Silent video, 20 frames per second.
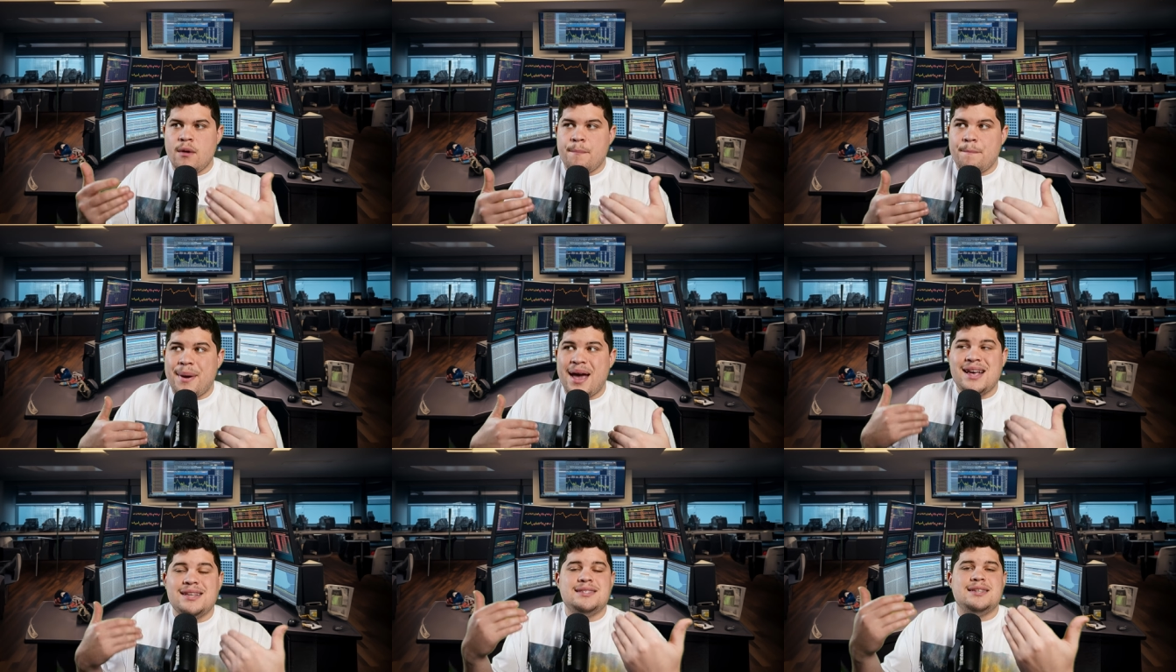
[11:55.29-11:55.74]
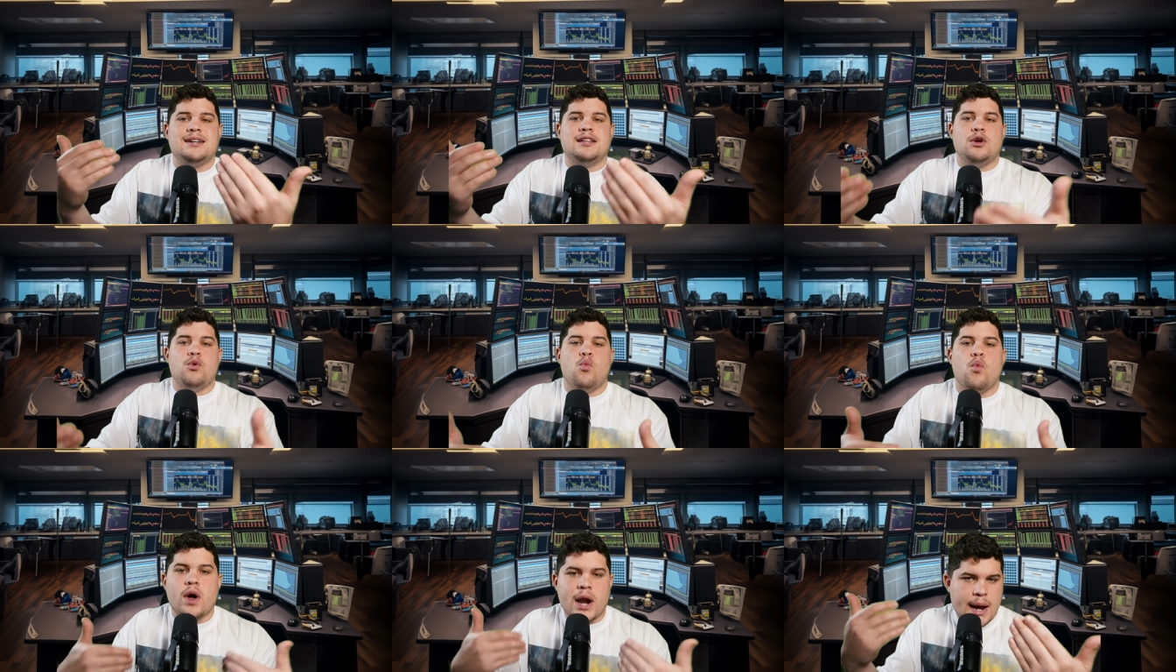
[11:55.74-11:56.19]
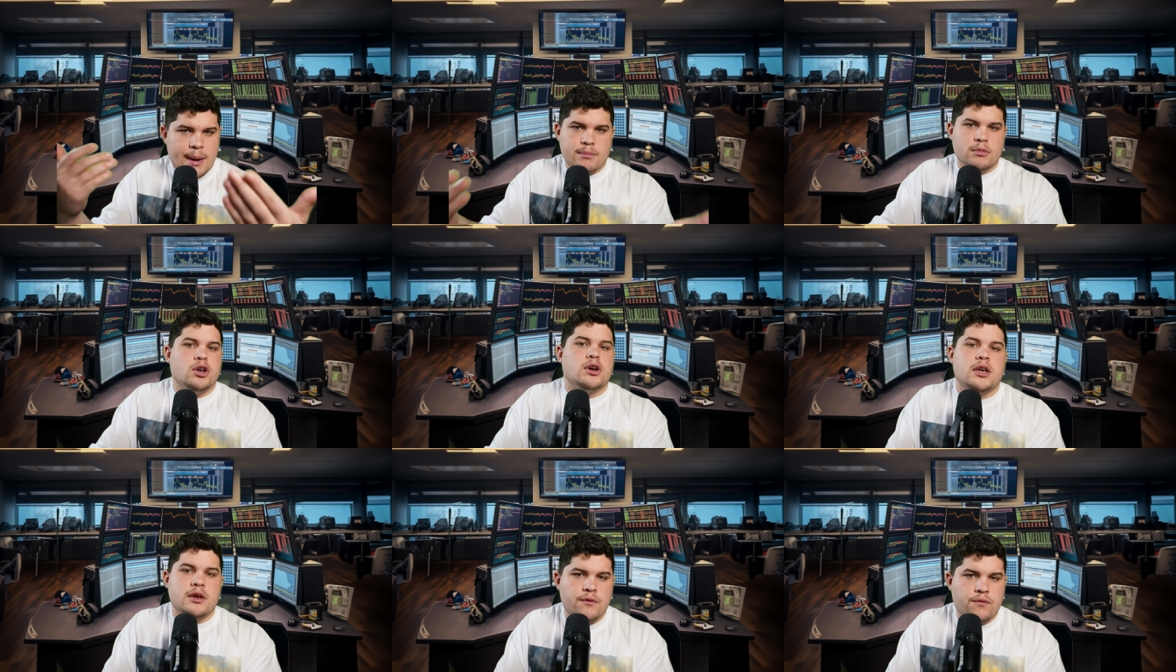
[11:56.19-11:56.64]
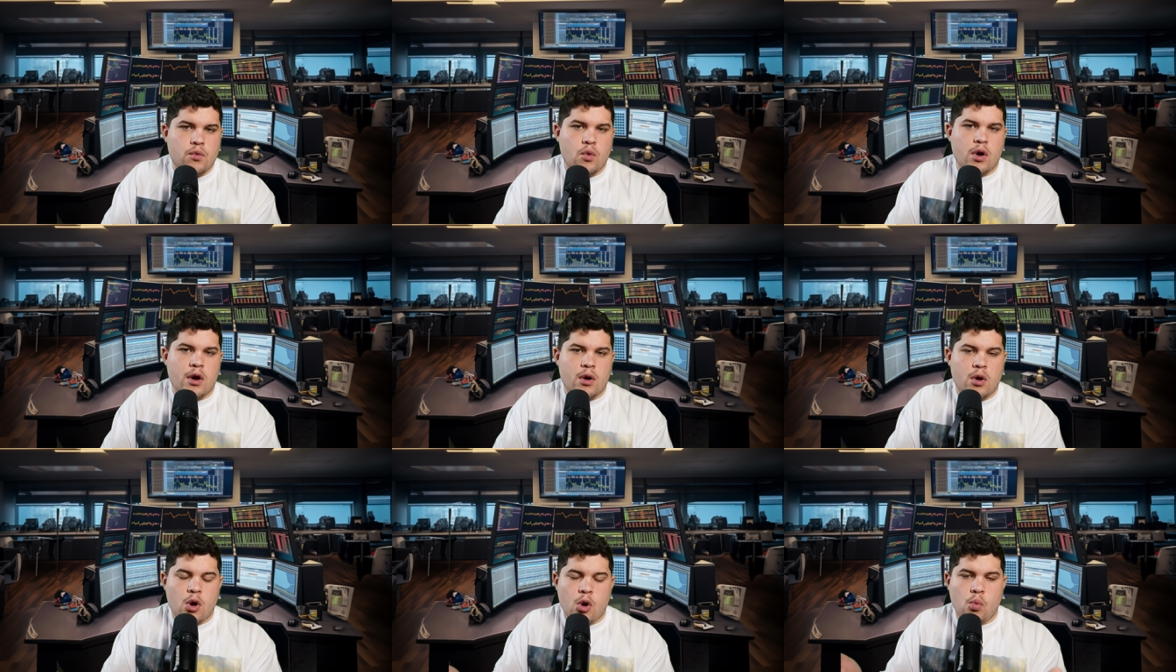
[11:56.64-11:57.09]
basically what I'm looking
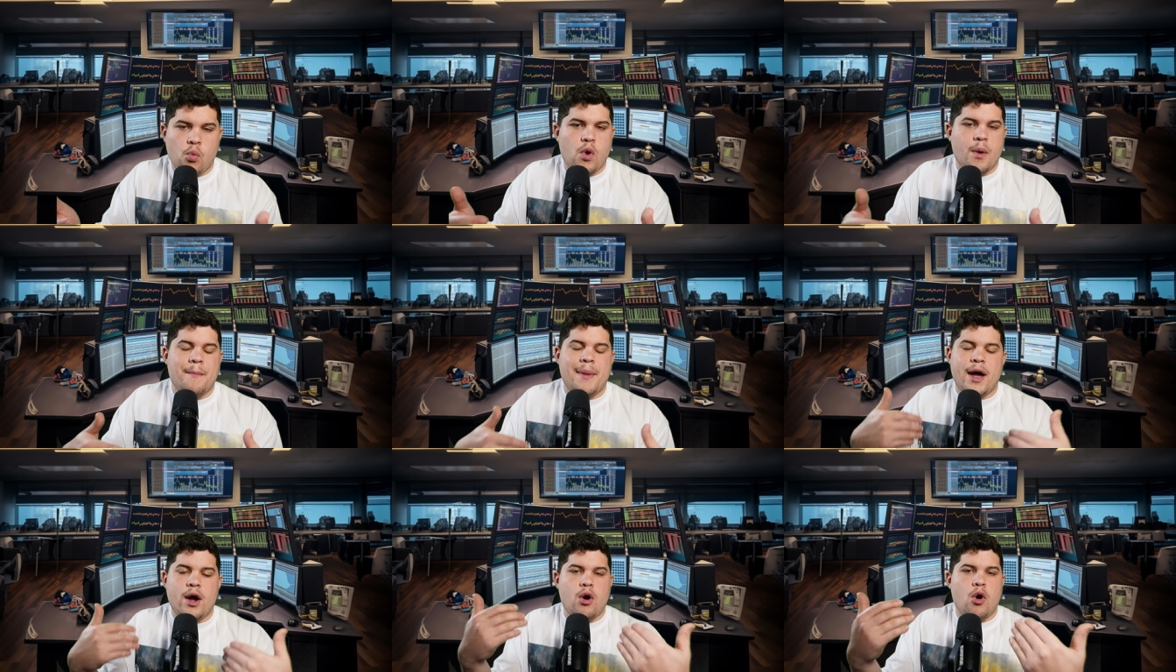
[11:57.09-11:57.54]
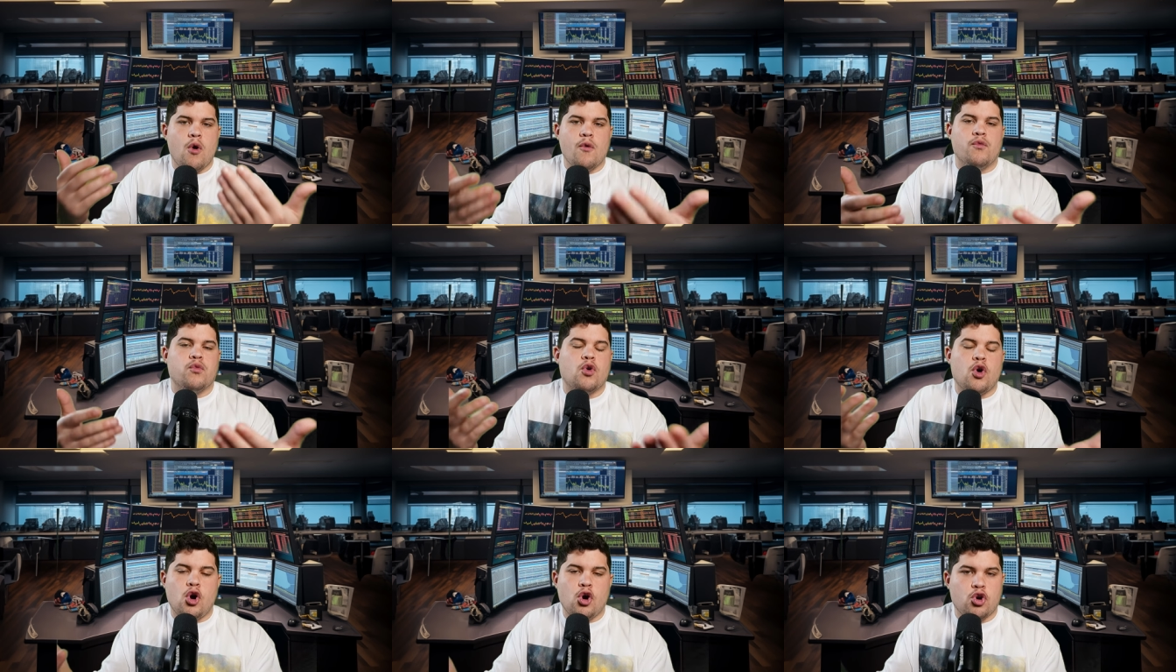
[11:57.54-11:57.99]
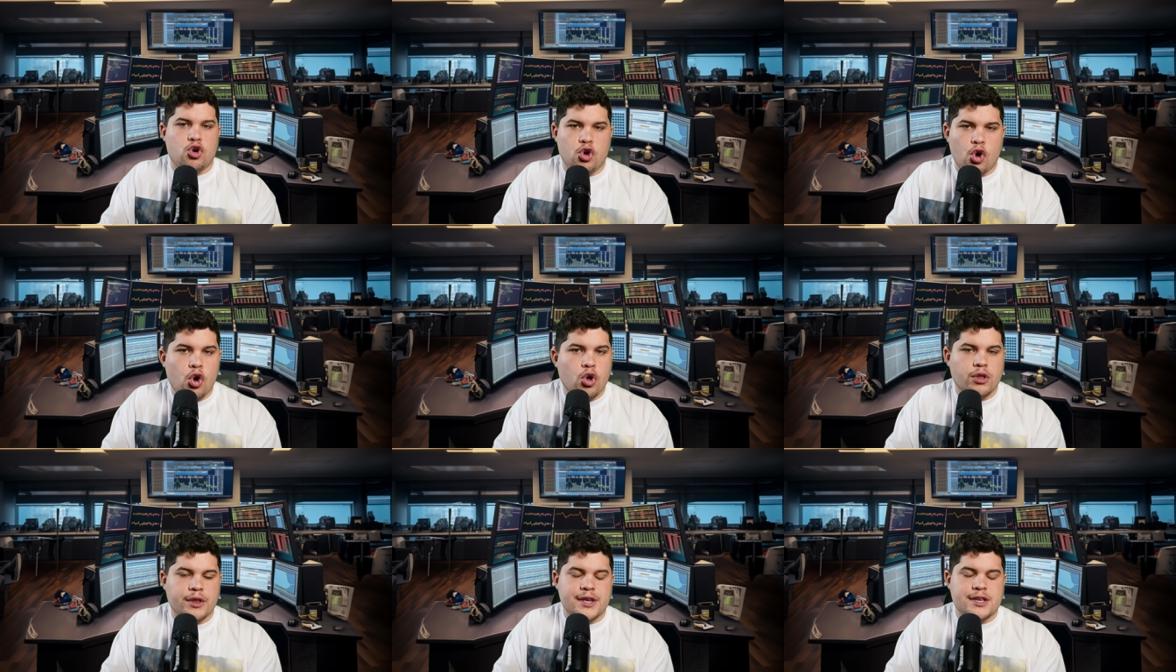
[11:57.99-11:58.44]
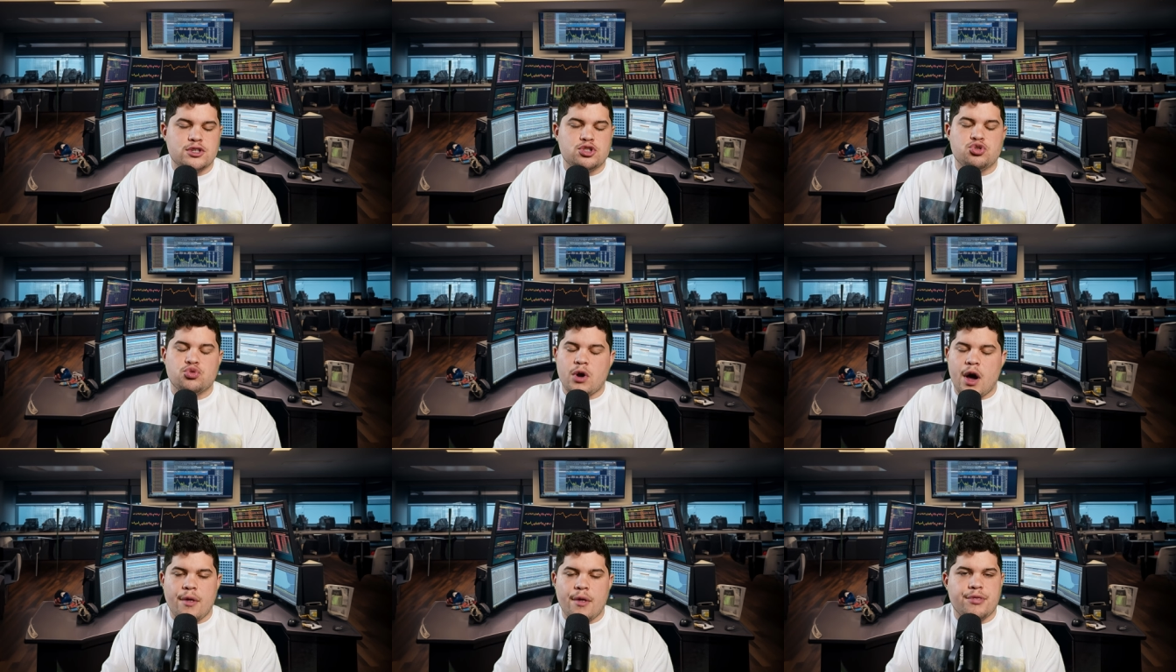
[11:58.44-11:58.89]
for or what my overall goal is
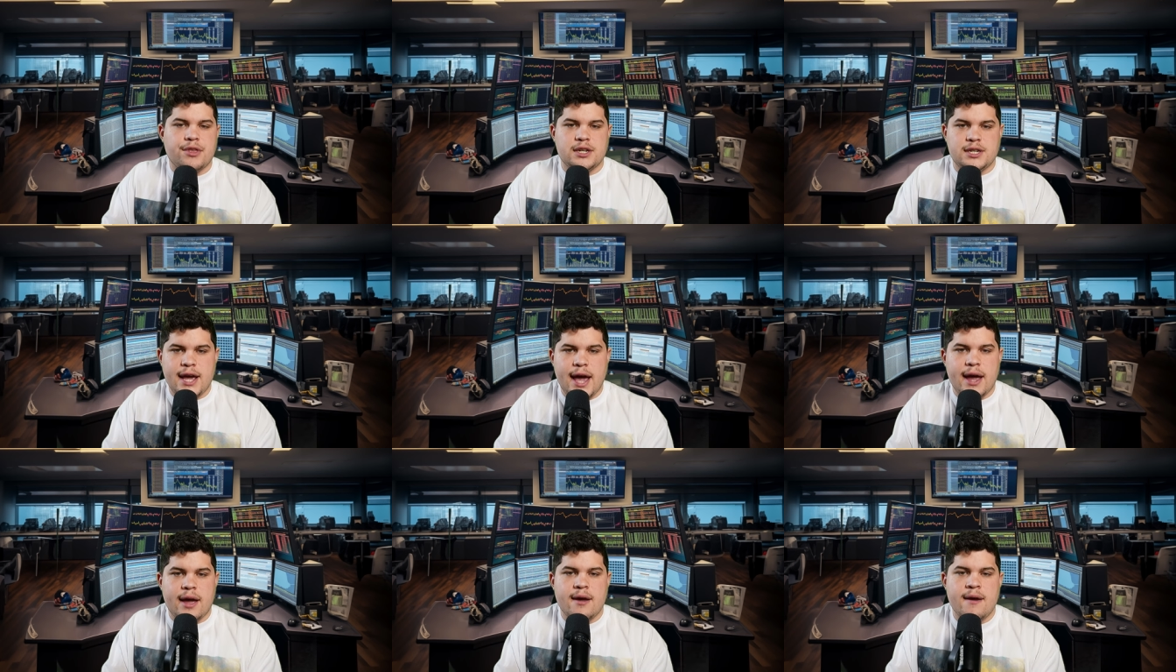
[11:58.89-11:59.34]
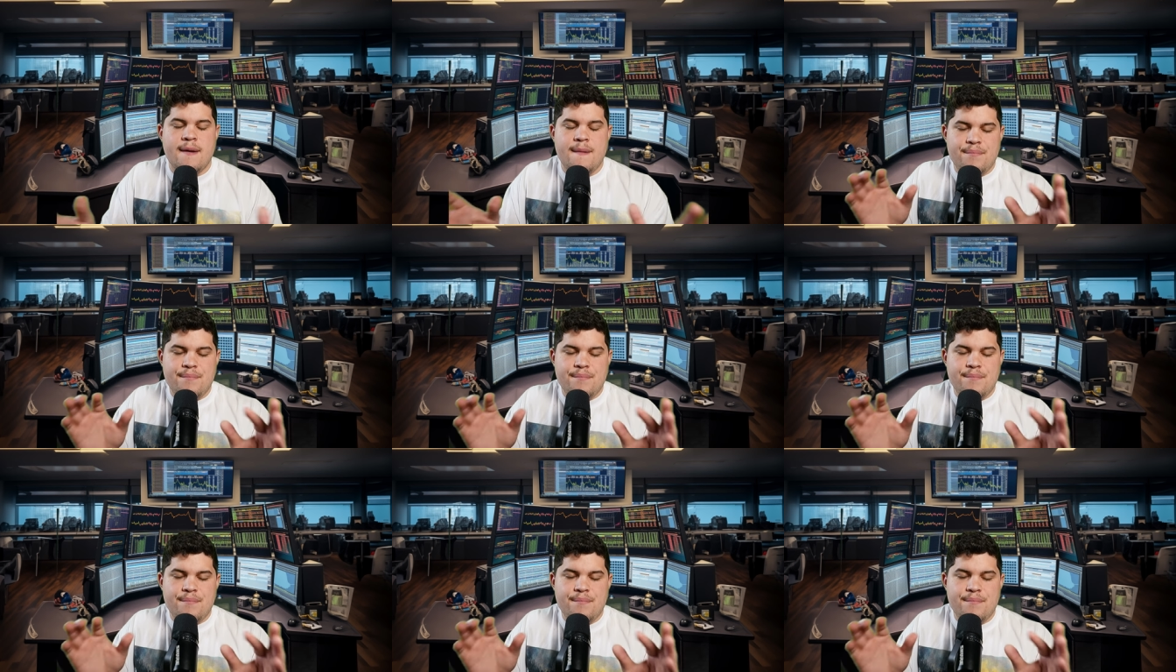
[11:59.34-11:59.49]
throughout the day.